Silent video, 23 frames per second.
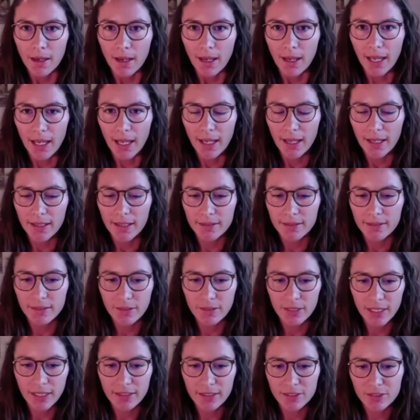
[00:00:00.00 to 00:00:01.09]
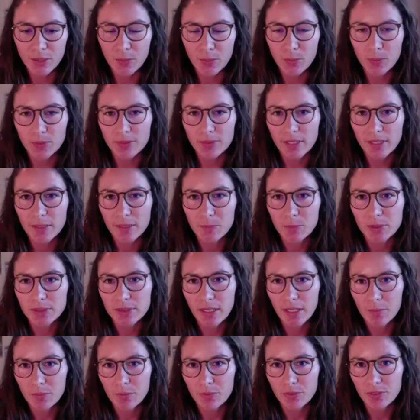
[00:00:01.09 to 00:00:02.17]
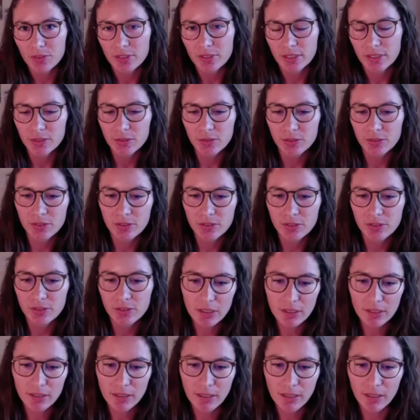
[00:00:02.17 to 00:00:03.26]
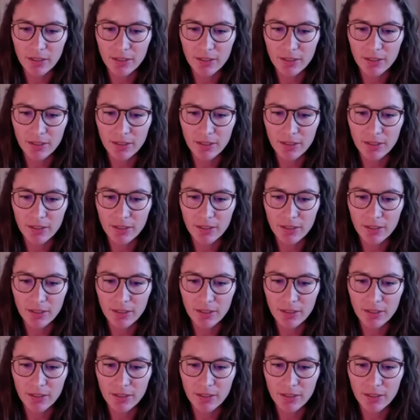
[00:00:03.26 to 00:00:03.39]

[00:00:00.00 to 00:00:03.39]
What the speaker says: And yes, I won't take more time for the introduction,